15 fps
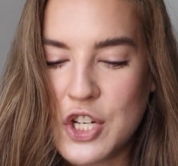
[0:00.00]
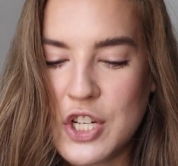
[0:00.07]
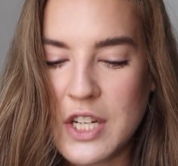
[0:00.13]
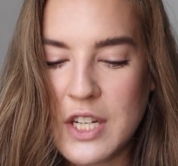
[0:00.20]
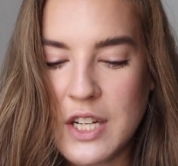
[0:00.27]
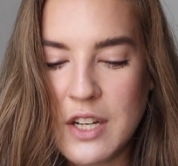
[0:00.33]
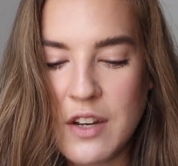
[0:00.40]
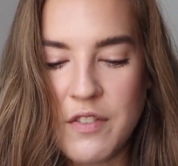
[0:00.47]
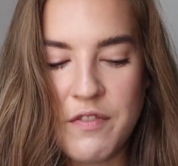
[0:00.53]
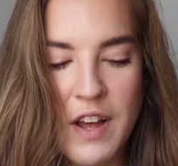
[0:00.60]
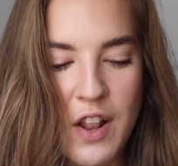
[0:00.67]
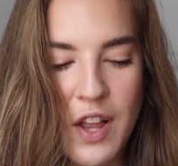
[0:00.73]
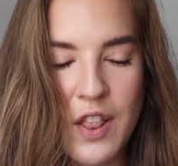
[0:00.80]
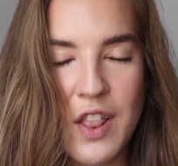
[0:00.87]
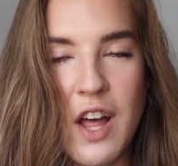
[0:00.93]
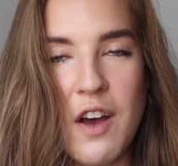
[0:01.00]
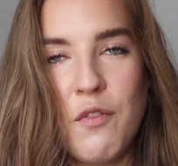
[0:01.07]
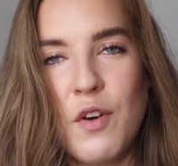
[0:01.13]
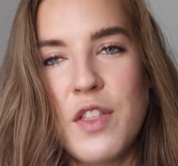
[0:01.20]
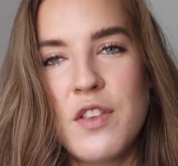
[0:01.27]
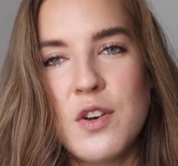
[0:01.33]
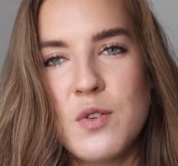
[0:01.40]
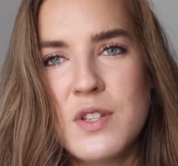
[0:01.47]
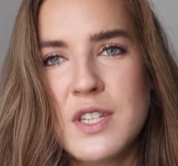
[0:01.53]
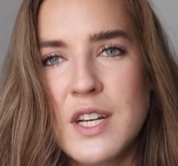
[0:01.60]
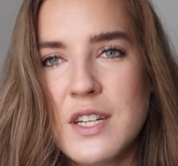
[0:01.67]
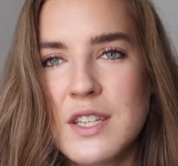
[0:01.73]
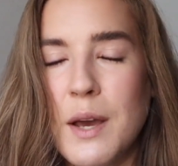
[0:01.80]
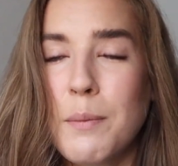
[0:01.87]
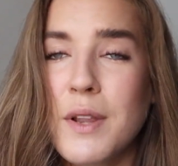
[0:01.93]
She fell in love with
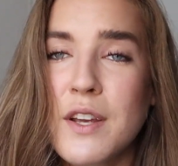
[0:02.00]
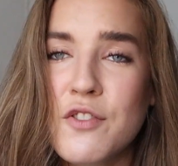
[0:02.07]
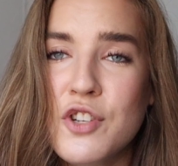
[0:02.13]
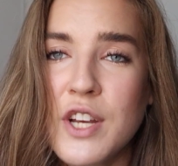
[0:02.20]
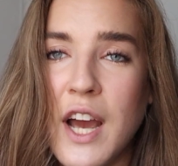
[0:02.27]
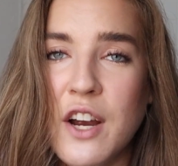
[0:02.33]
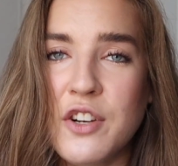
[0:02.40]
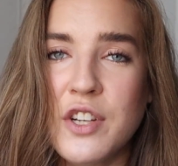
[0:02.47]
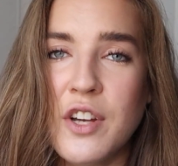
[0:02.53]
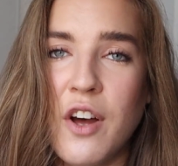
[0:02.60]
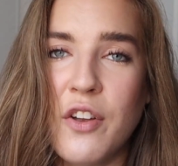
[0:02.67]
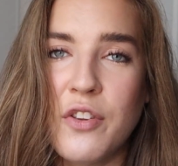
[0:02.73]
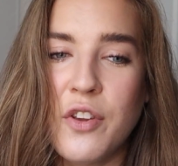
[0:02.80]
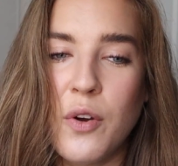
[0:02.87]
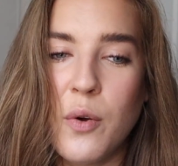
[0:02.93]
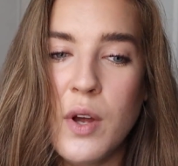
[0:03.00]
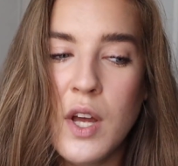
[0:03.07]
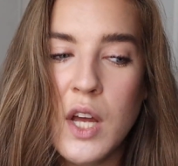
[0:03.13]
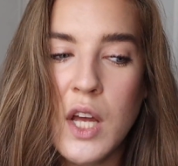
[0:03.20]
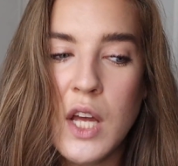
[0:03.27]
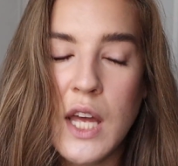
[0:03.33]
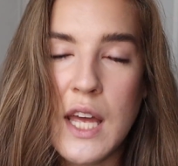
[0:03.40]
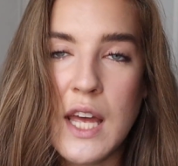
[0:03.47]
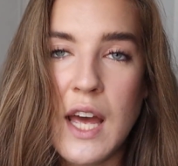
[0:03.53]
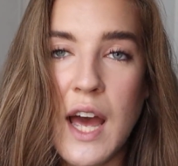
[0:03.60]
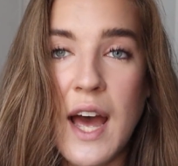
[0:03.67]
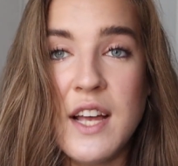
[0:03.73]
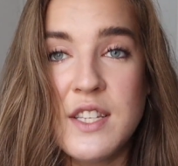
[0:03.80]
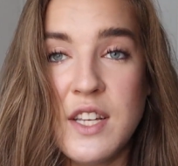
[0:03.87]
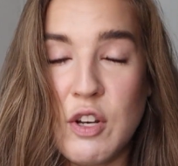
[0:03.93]
Nudestix. I believe she actually also
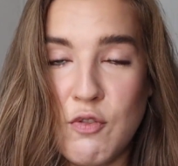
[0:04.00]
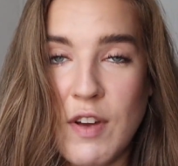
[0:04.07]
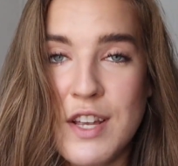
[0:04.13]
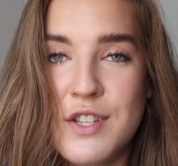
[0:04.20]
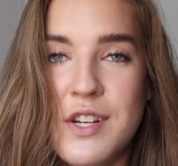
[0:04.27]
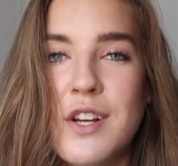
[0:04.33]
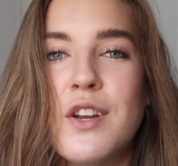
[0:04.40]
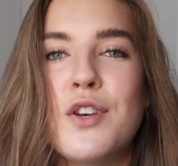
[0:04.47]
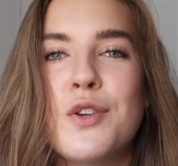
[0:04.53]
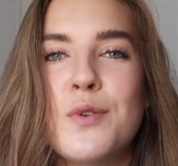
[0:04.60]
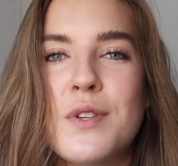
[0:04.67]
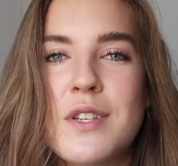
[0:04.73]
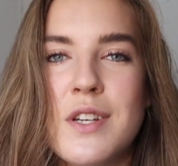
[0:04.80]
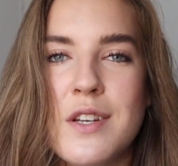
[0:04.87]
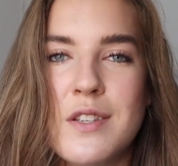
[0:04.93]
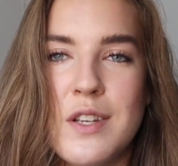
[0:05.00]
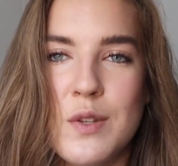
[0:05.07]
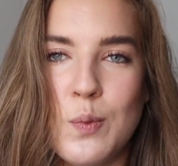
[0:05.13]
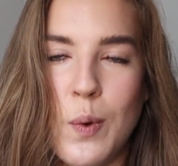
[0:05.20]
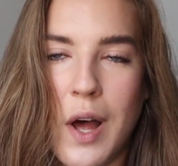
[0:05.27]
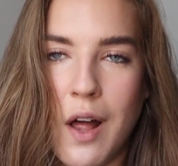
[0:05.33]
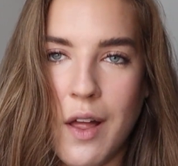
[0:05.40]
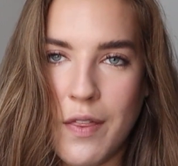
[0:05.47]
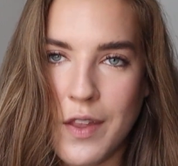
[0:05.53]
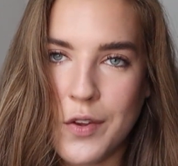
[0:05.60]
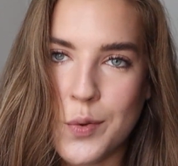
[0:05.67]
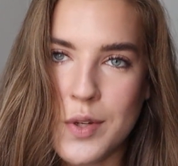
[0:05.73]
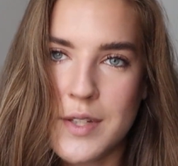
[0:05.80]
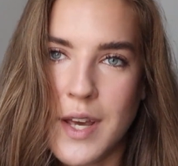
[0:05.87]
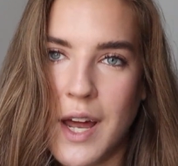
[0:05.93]
has invested in Nudestix as well, and
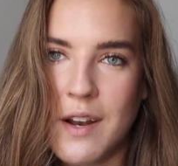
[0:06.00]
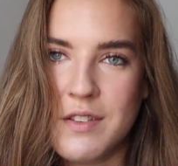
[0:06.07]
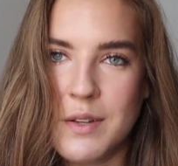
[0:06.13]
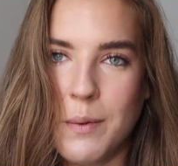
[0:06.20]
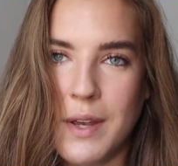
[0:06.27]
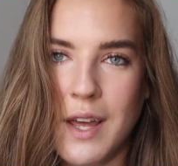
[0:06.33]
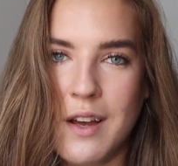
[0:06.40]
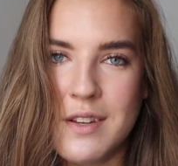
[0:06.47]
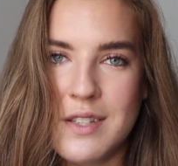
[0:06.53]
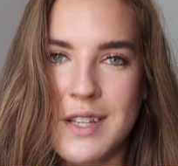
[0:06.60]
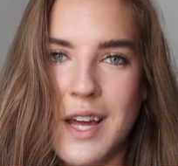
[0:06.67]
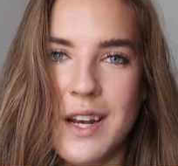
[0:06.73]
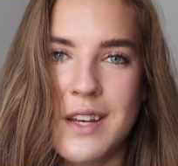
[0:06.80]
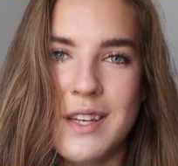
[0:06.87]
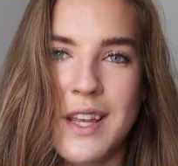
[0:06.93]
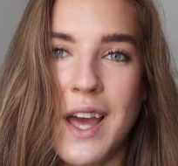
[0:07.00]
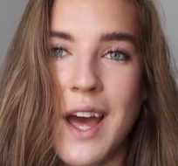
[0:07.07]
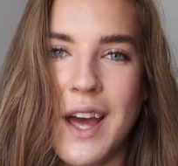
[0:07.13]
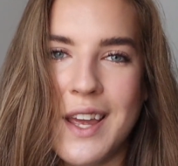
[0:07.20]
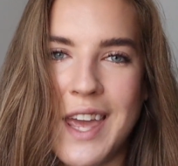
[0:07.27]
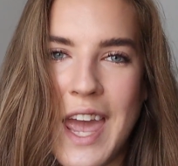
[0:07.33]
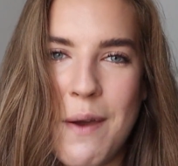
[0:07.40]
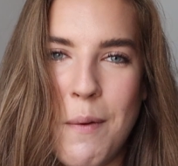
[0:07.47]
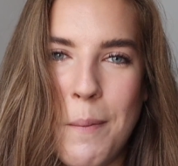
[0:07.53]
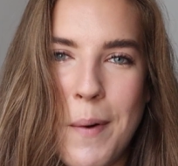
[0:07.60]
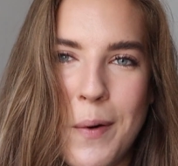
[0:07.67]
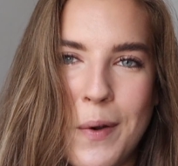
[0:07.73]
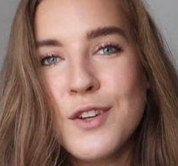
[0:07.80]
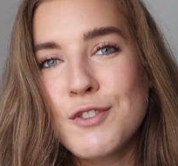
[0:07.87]
this was kind of something else that came about.